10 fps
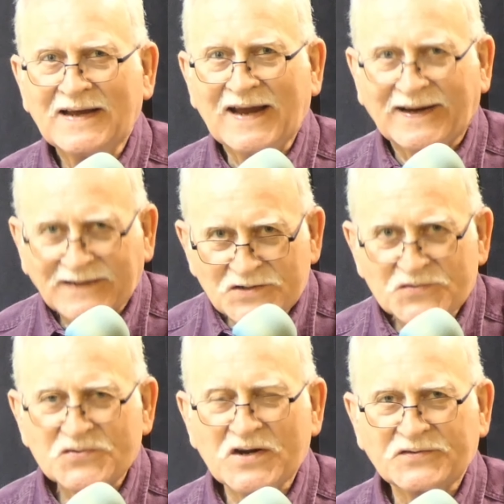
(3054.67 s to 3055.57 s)
it
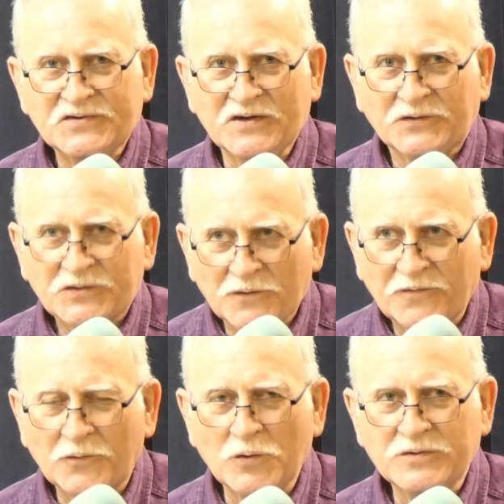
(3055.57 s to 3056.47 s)
consistent, the
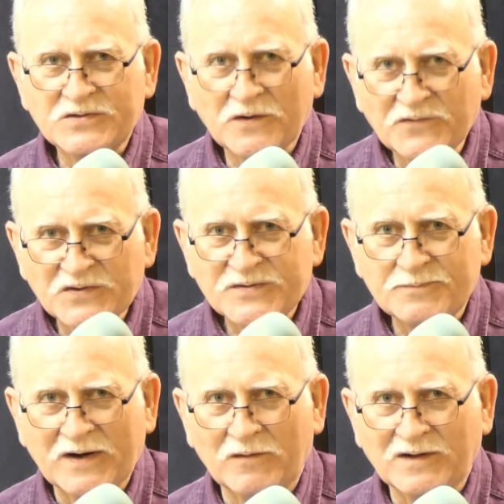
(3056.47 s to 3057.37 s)
fruits of the
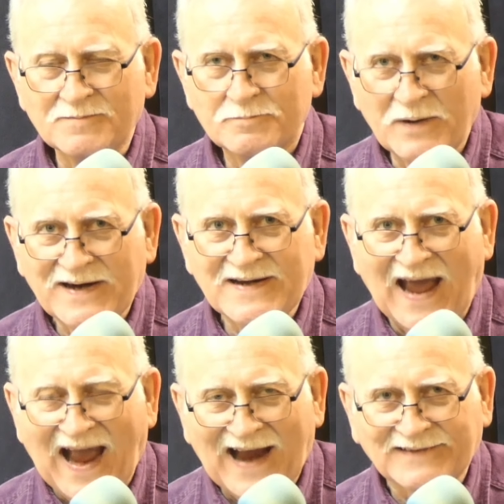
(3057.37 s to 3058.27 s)
Spirit being
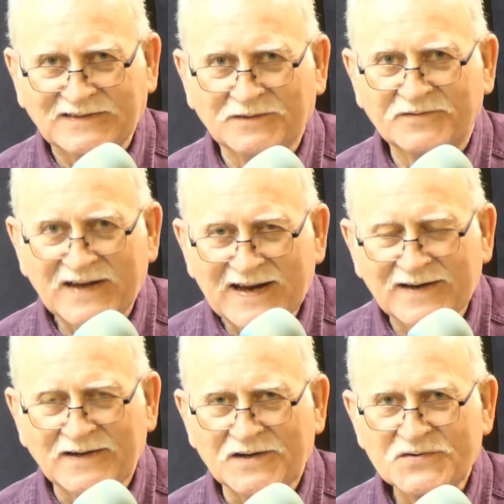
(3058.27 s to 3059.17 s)
active
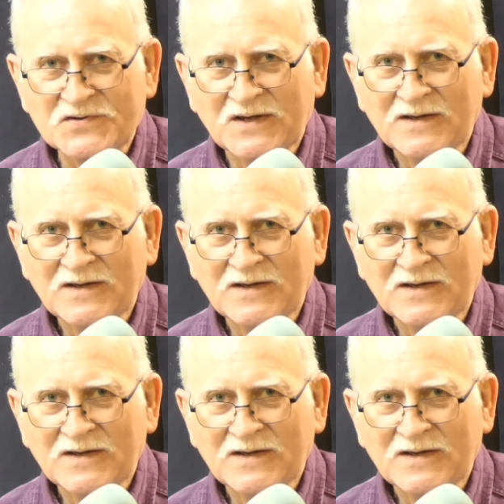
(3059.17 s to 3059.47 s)
in us,